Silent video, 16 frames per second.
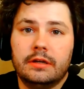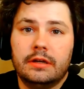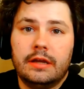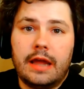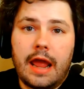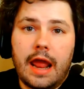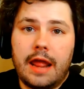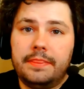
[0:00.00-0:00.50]

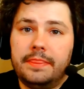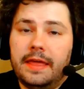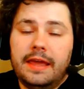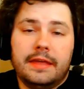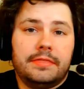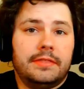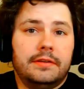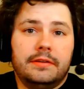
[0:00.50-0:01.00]
and they get
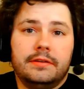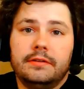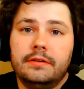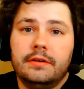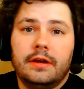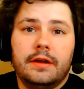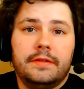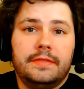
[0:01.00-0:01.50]
the
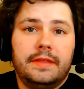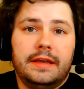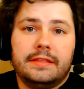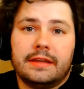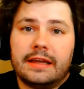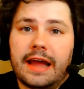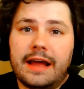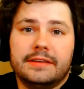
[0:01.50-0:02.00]

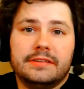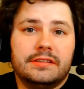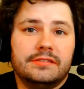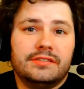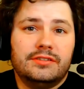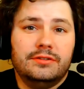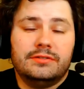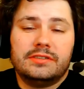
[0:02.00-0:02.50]
guys in
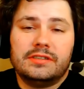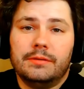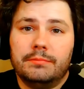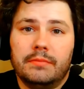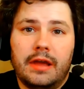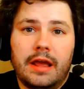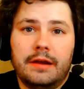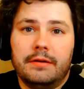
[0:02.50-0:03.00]
suits
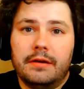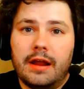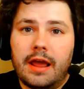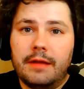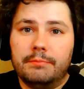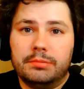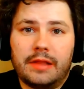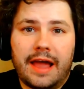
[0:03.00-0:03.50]
and
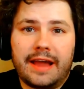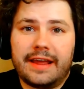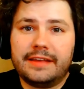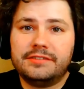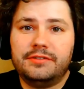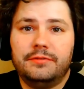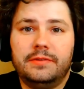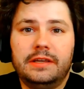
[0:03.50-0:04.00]
black
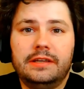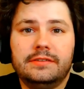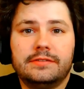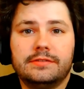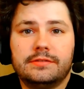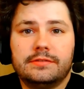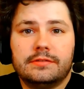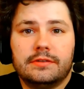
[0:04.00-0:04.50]

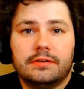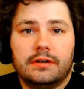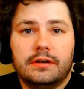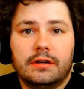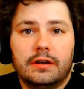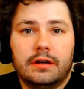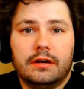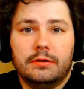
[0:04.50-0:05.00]
SUVs
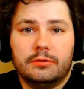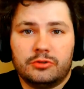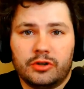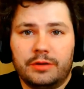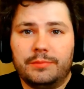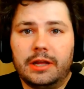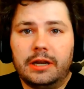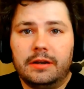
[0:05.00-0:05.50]

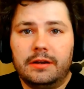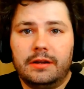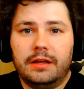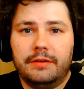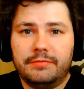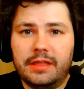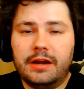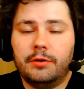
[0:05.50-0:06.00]
treatment if
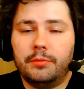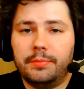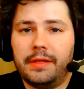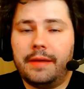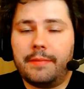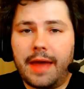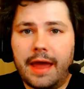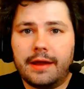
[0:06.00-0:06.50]
they don't pay
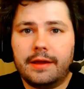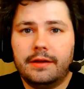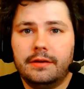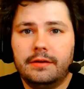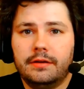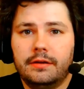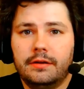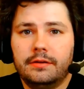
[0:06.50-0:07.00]
back.
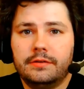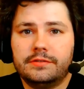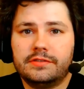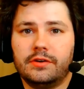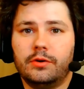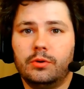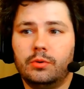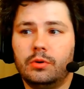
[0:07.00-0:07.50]

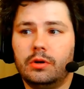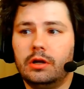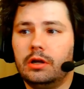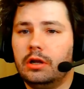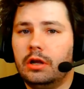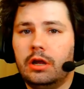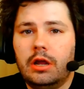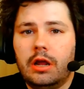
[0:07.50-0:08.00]
So
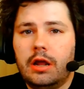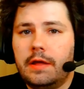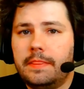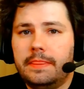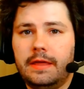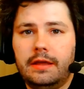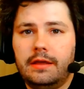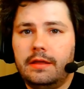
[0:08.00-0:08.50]

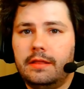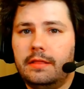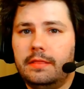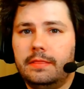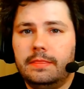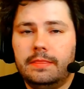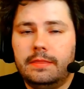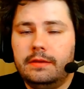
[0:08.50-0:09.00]
the
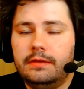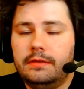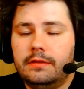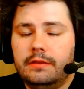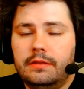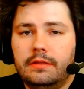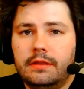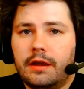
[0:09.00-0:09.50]

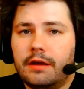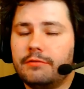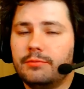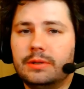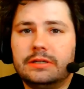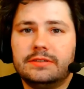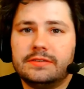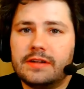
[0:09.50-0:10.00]
government
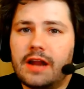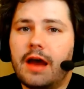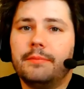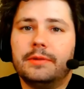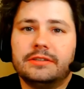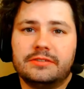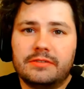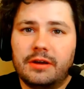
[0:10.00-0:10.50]
does not
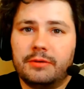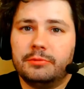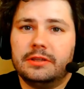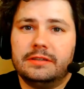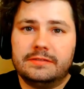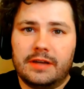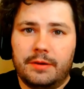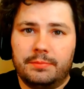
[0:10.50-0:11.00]
mess around with these
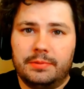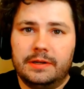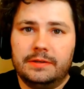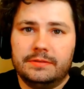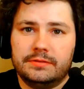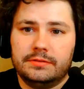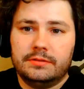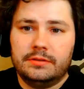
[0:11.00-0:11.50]

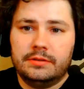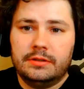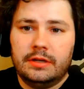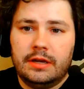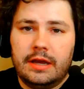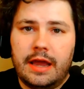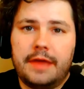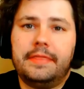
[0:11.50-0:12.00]
companies,
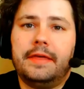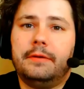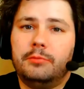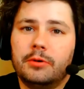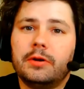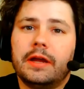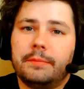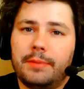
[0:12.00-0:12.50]
and they will
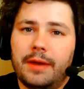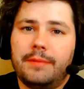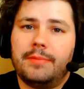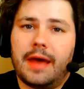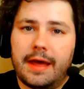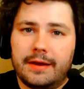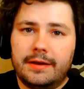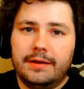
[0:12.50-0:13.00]
get paid
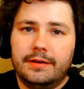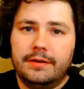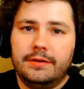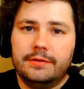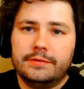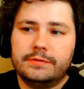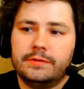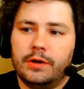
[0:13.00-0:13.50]
back.
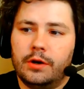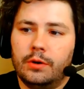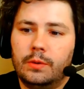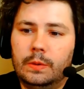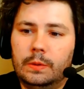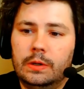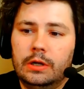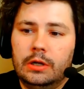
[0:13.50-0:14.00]
So
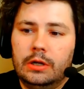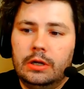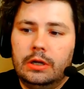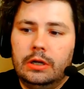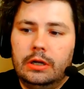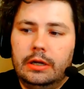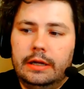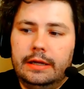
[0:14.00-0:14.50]

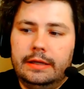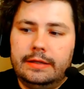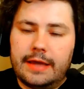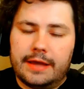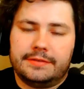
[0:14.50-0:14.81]
yes,